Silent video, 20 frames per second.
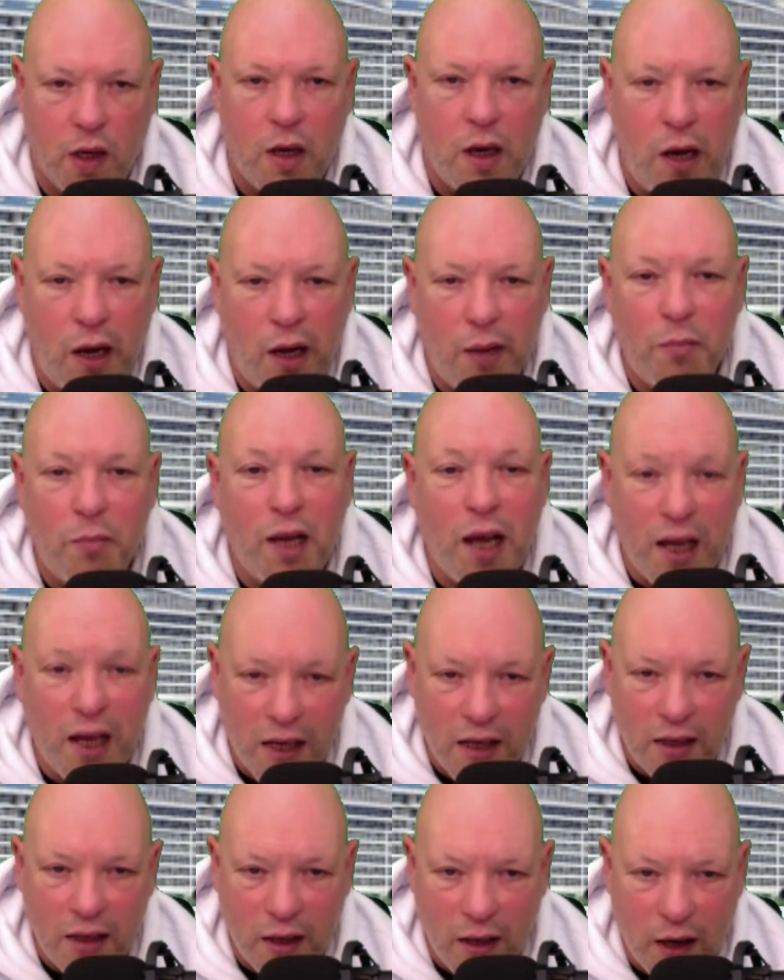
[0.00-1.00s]
I'm like
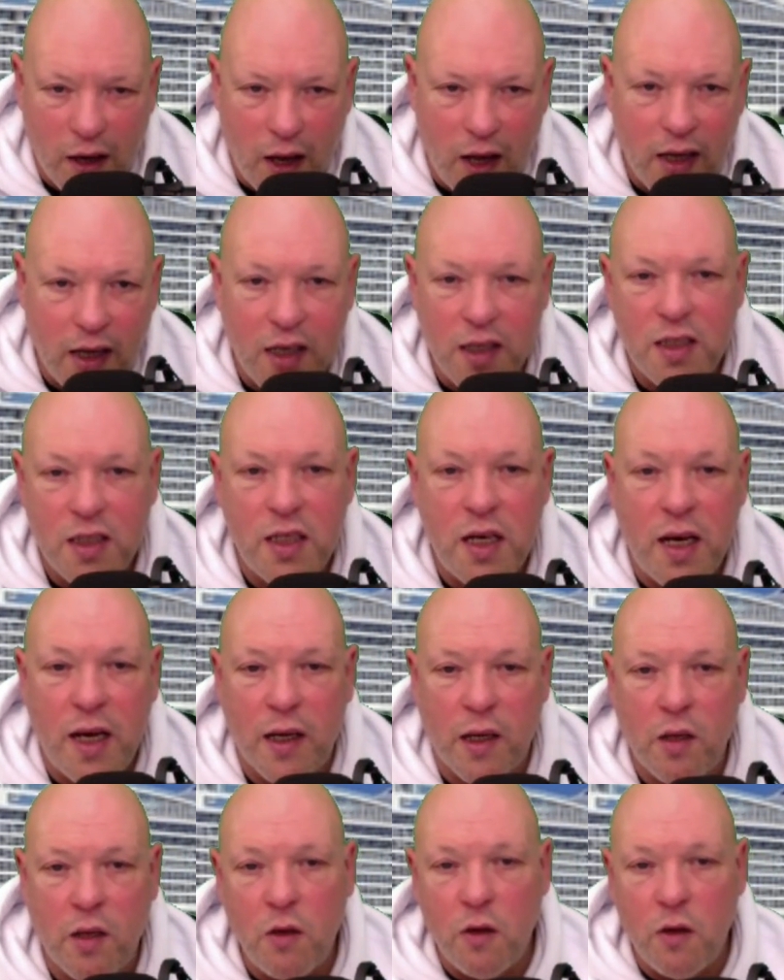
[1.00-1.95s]
a duck.